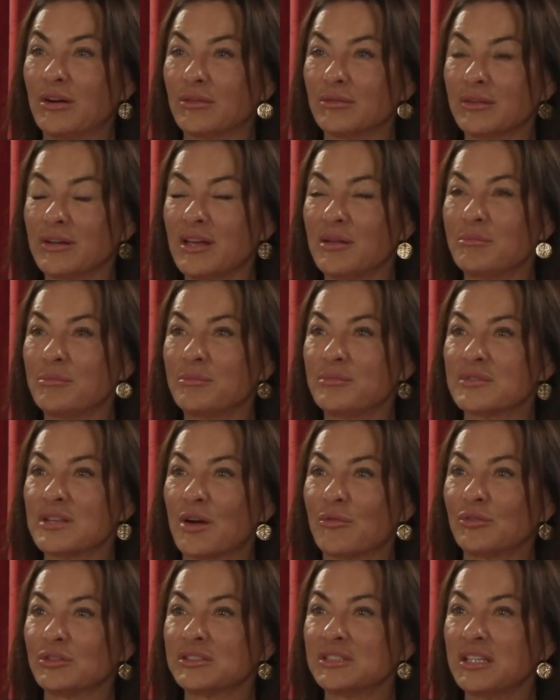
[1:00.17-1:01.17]
had
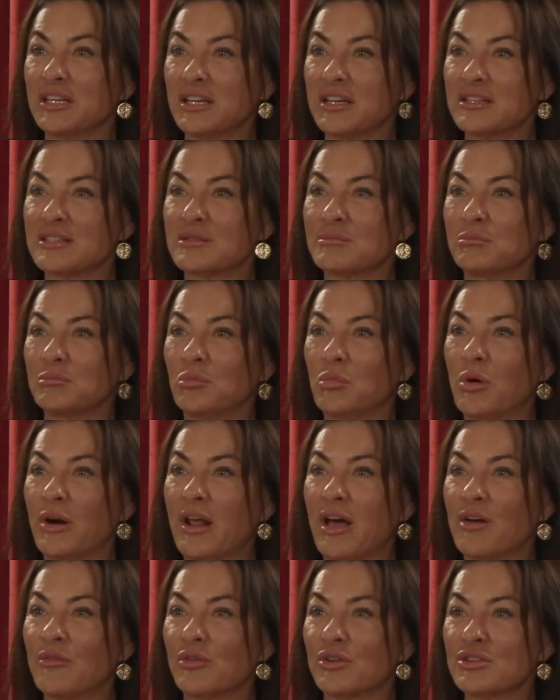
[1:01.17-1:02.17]
several tickets and
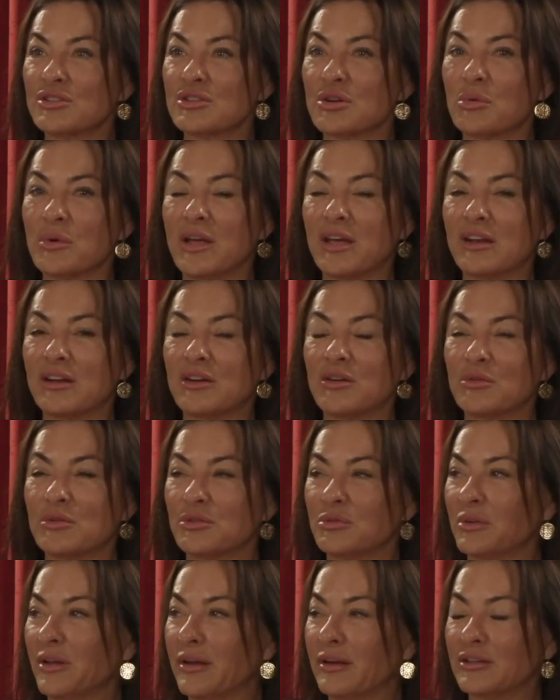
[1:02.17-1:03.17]
whatever. So we had to go to
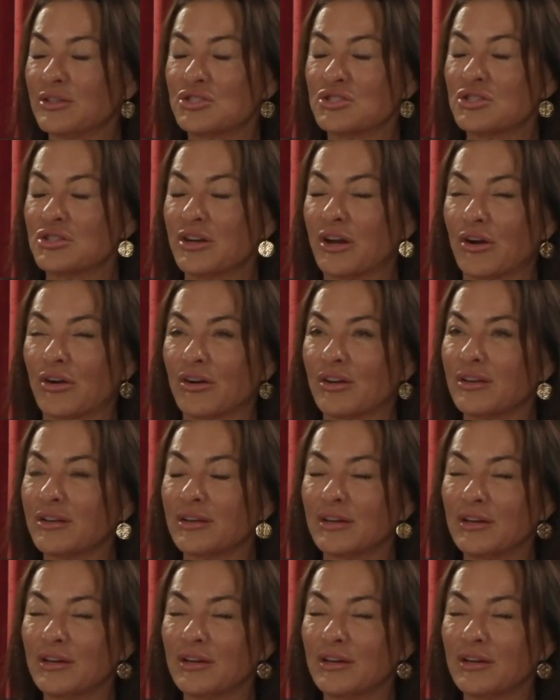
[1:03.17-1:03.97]
like a generic